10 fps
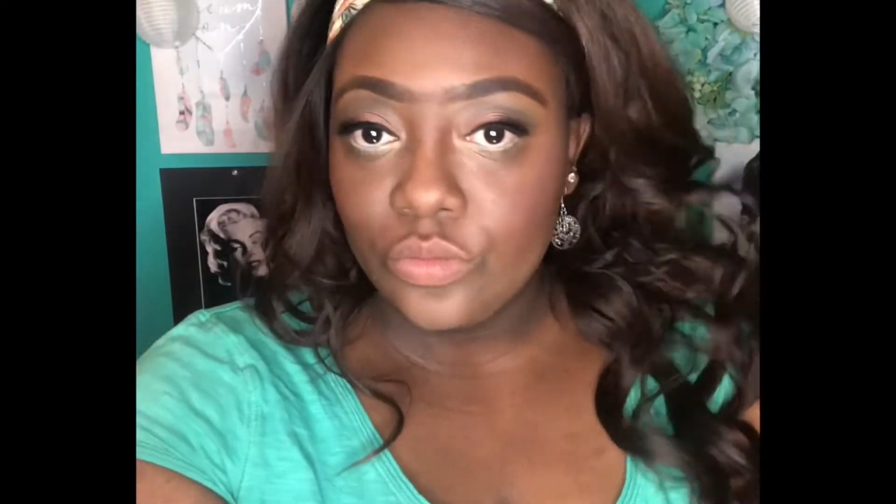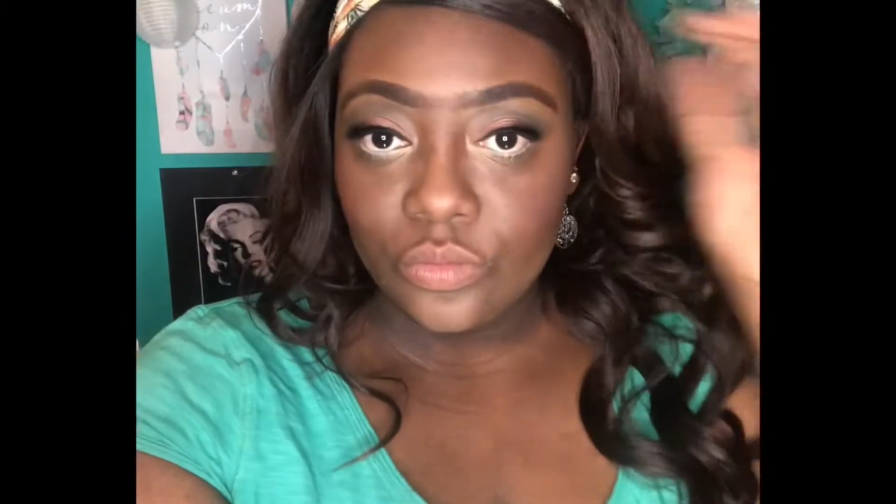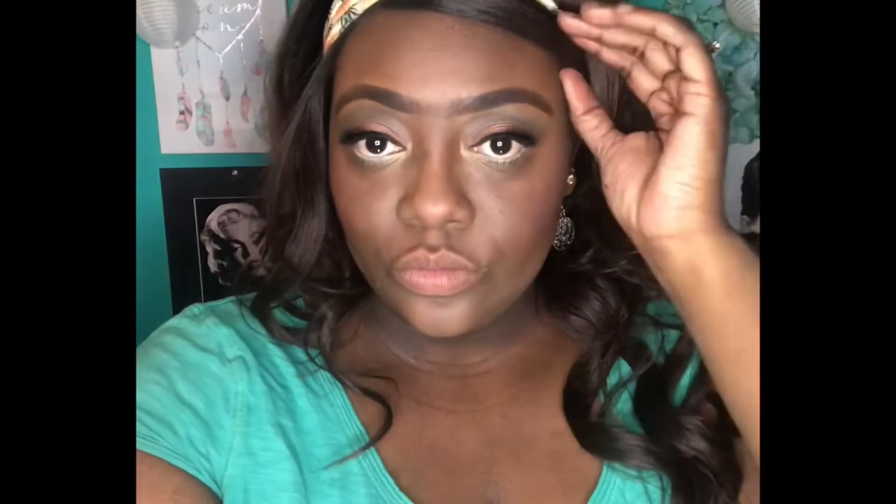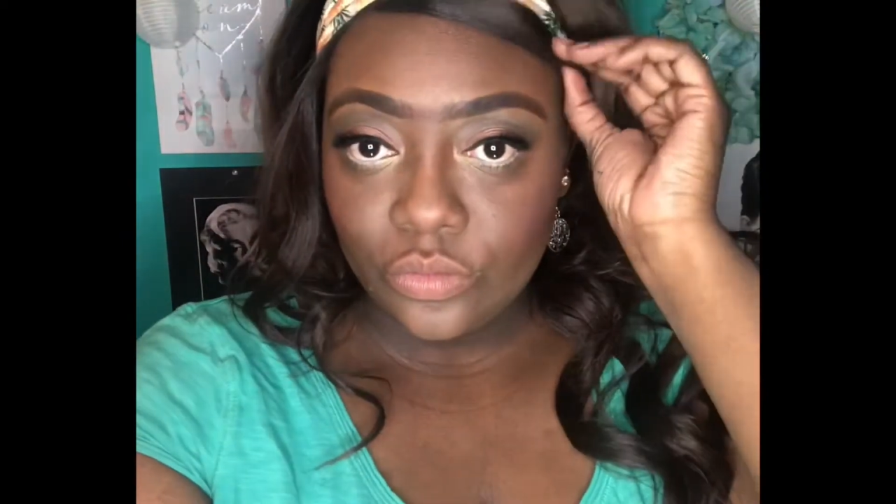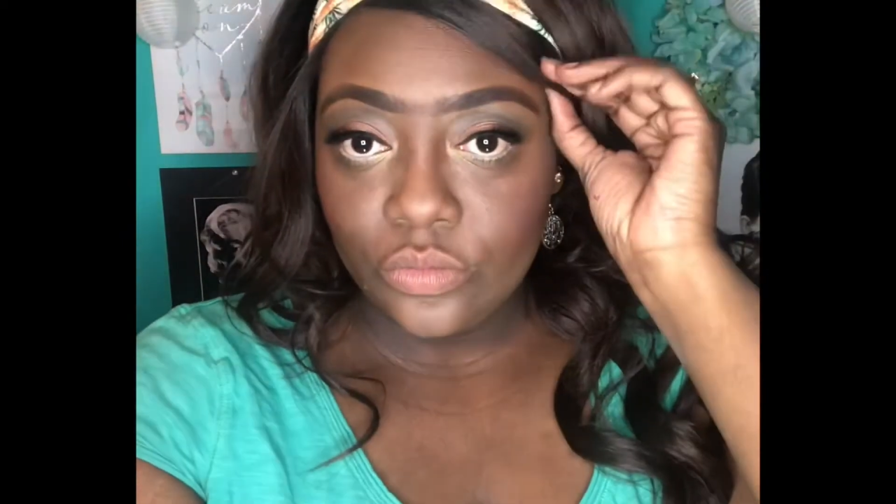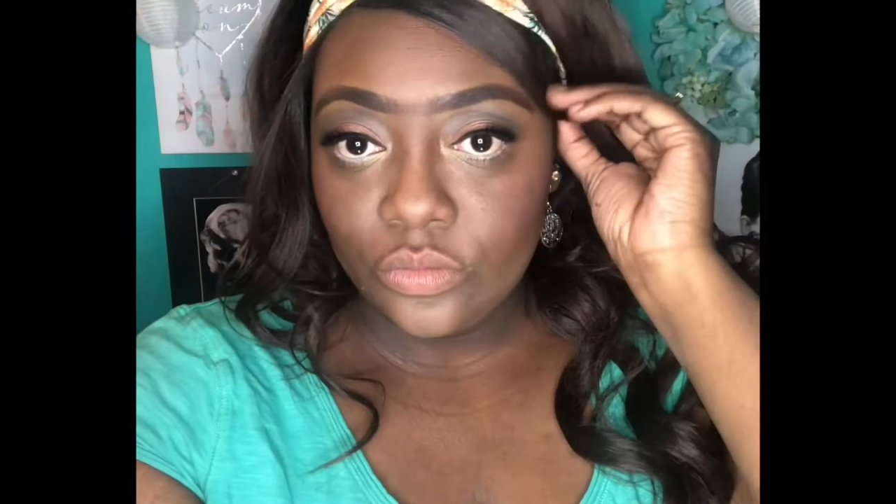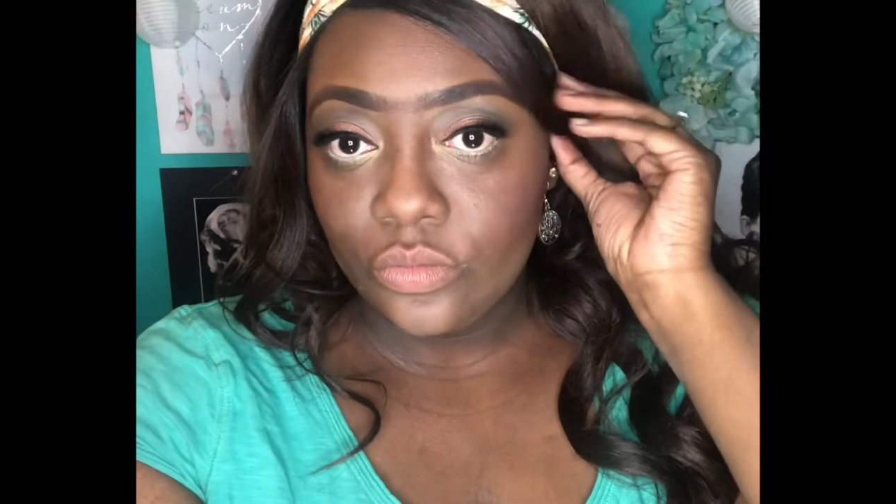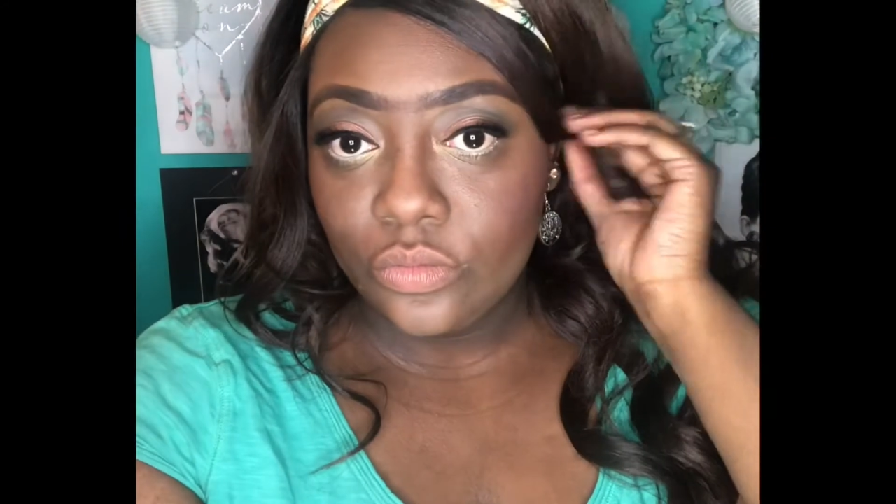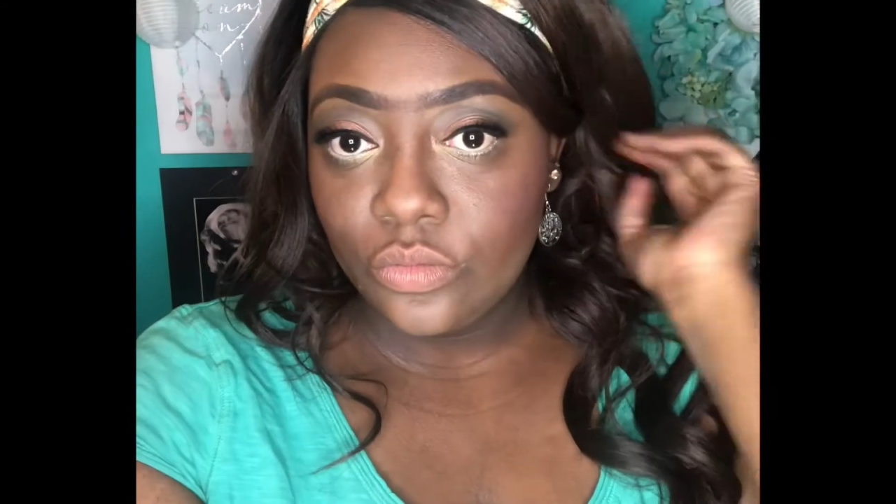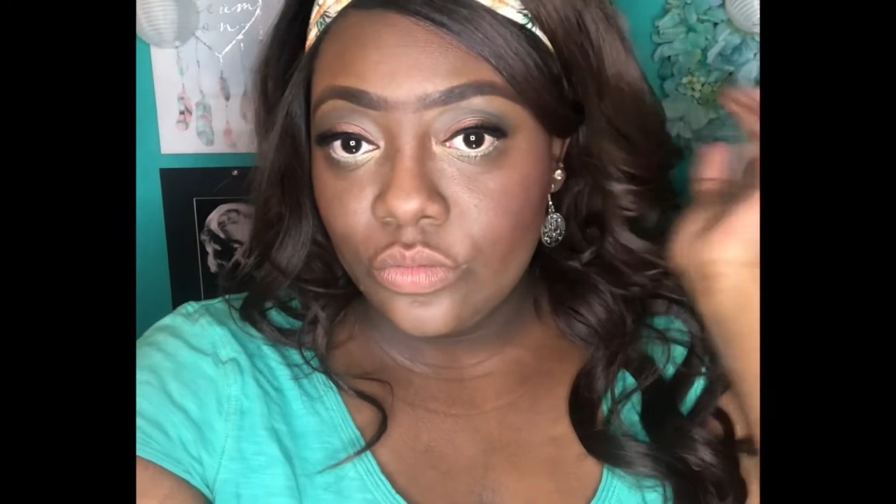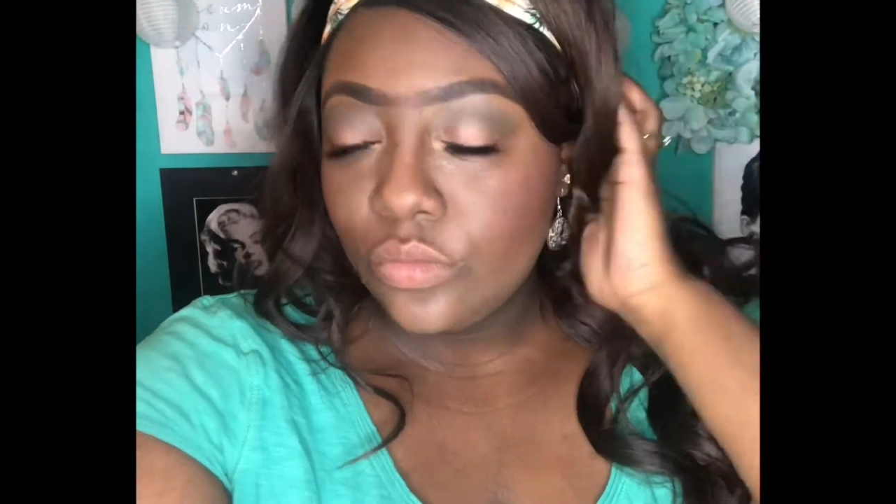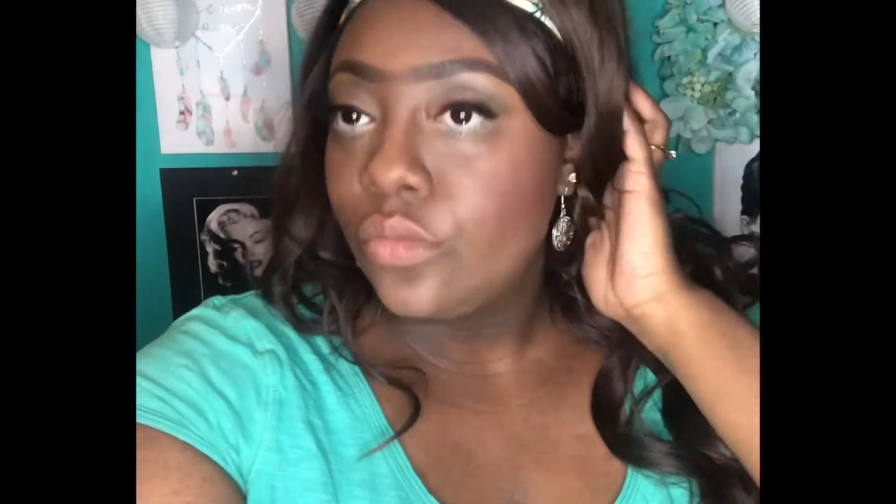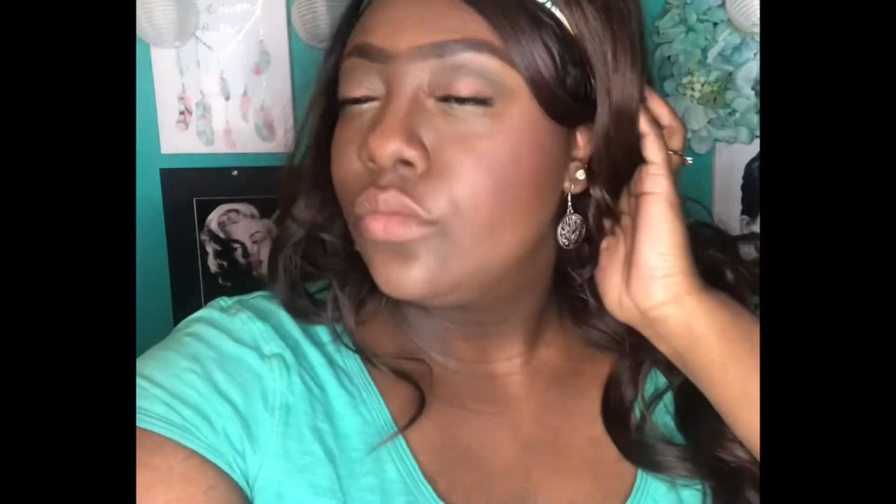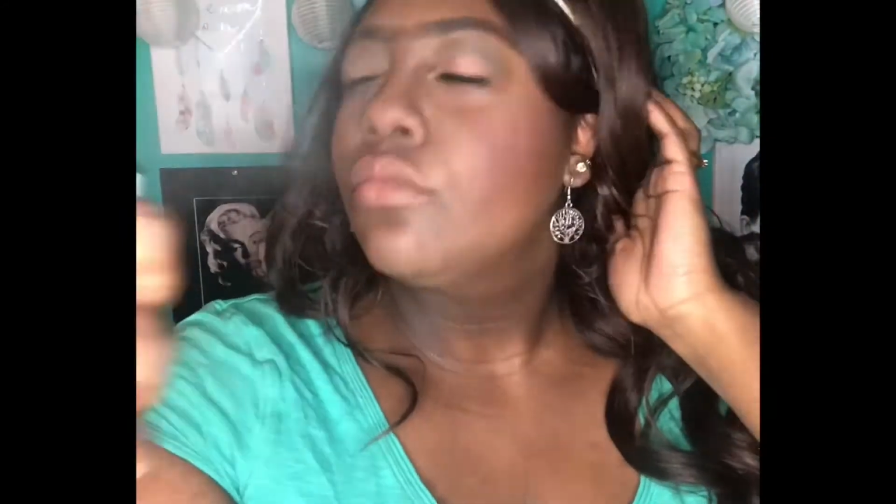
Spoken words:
Sweet Dreams,